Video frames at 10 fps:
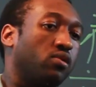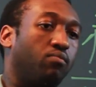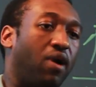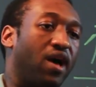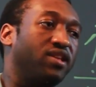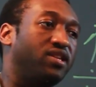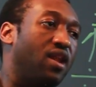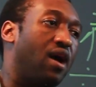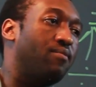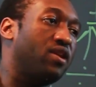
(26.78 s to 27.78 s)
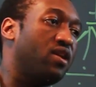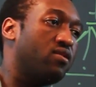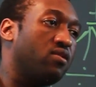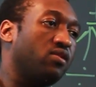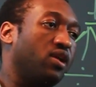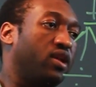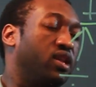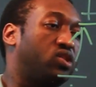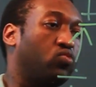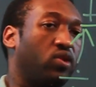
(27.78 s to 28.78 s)
by the denominator, and
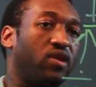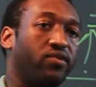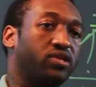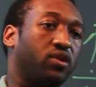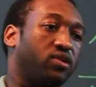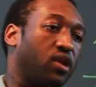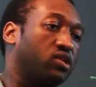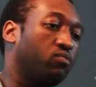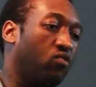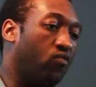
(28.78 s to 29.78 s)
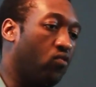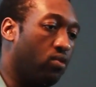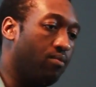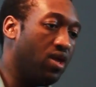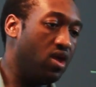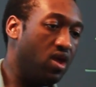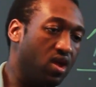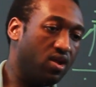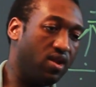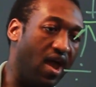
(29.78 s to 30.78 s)
this will give us our decimal form.
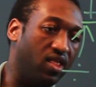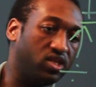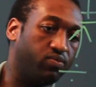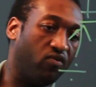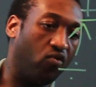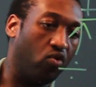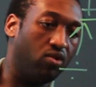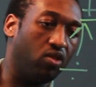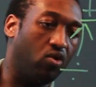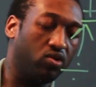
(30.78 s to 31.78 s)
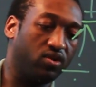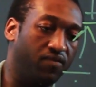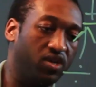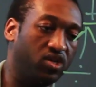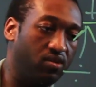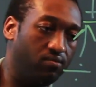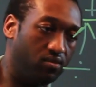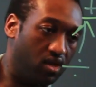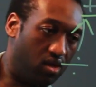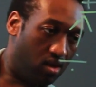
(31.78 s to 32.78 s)
Now let's perform the long division.
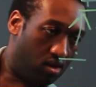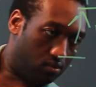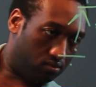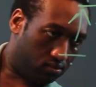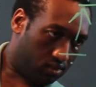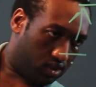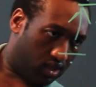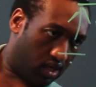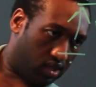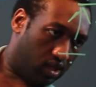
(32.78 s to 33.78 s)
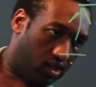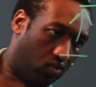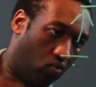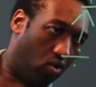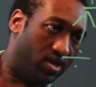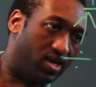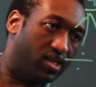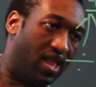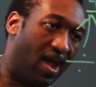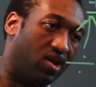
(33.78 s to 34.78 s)
6 into 1
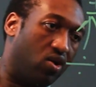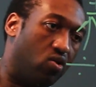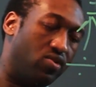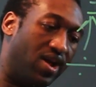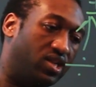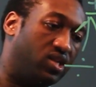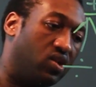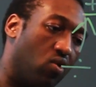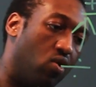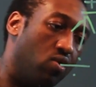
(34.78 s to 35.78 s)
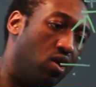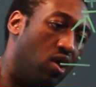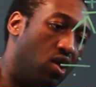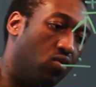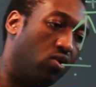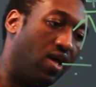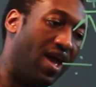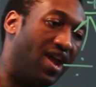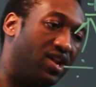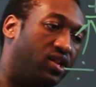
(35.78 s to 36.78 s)
does not go, that's 0. We'll
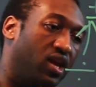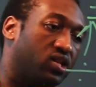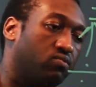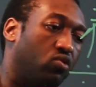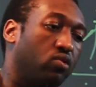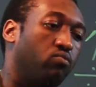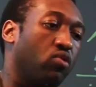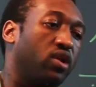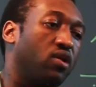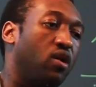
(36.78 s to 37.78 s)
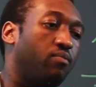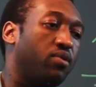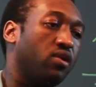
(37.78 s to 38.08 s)
add a decimal and bring it up.